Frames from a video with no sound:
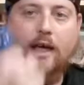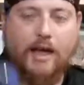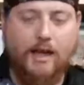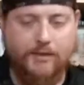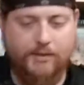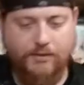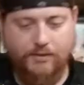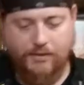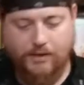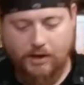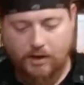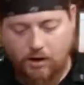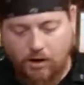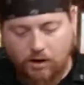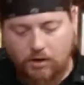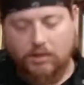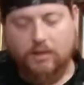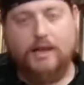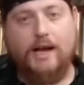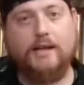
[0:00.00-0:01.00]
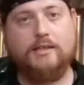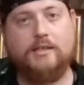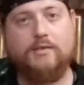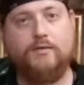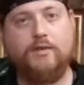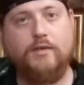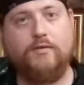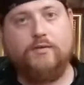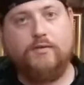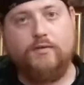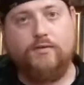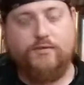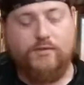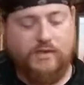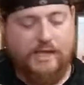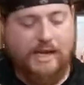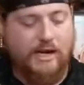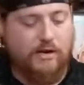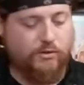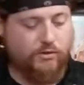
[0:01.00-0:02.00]
And there are lots of different
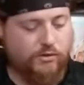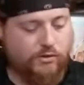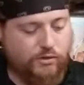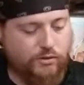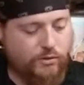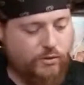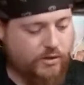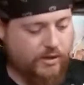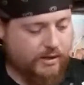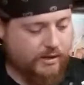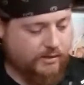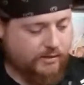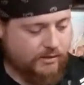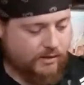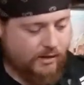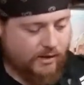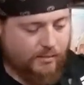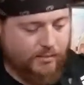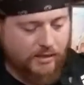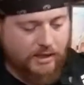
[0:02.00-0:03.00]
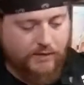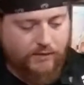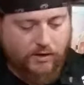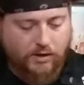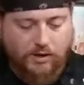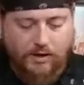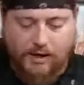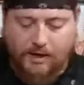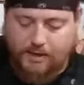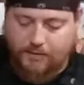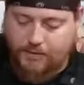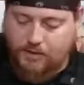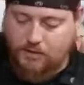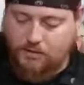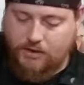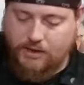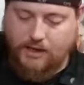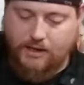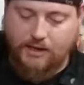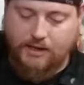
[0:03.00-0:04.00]
sounds to this, believe it or not. Let me
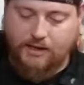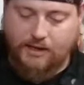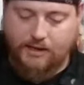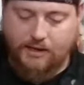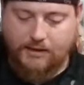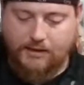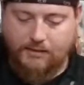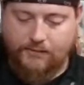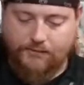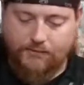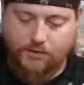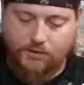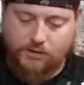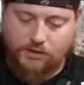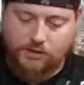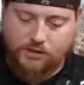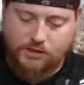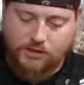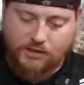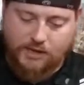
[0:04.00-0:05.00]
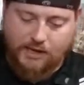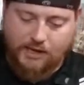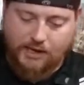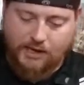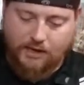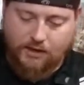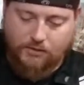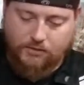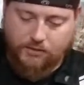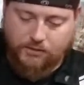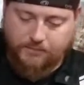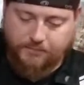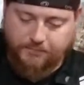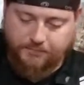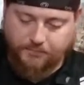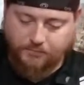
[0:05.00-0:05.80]
go ahead and first dig out...